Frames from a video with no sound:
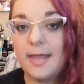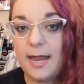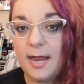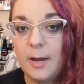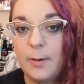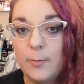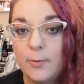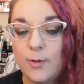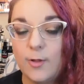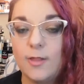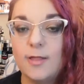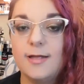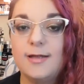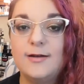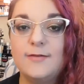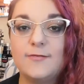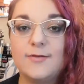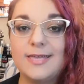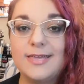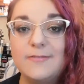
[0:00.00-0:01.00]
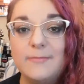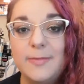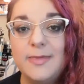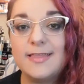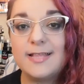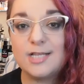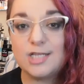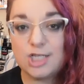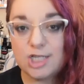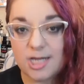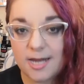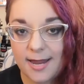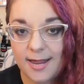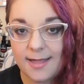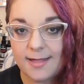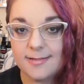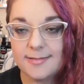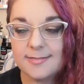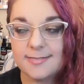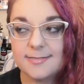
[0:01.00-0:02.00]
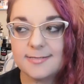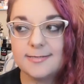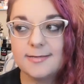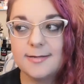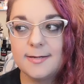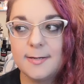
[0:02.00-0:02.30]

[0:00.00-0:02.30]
able, for giving me the chance.